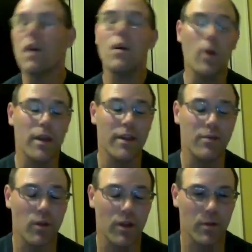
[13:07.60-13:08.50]
but that's
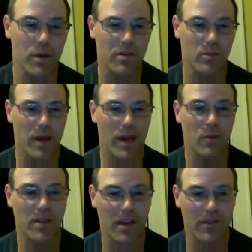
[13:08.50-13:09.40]
one of the reasons why I
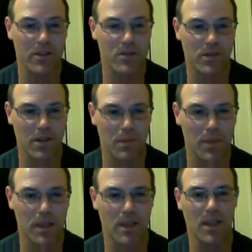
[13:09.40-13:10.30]
was kind of interested in
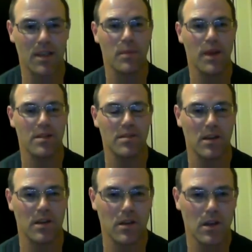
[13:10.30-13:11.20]
peeking at the
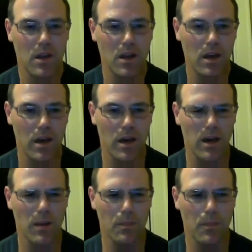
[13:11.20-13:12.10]
basic
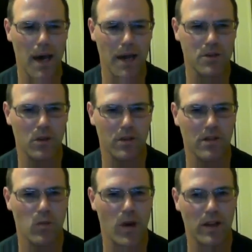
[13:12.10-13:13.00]
modules
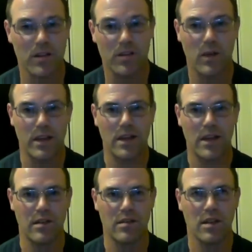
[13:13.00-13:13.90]
as well, just so I could
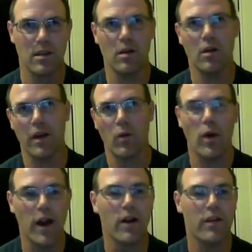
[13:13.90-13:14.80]
kind of see, okay,
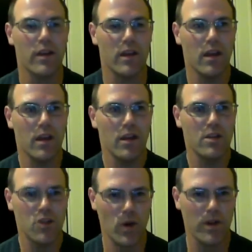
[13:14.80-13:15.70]
what are the
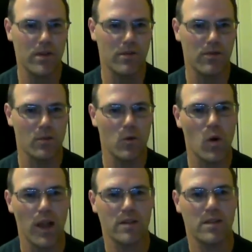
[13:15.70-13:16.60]
choices from
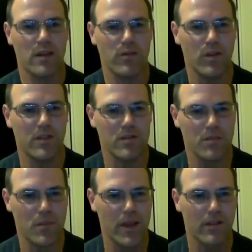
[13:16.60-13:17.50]
qualitative research
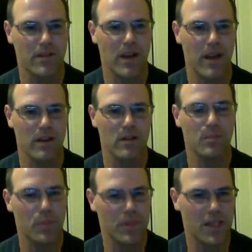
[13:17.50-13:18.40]
methods that I could
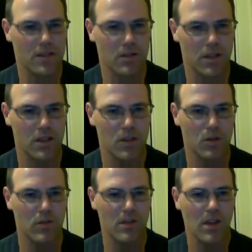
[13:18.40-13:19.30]
potentially
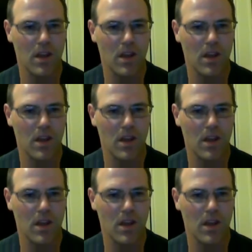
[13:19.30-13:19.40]
use.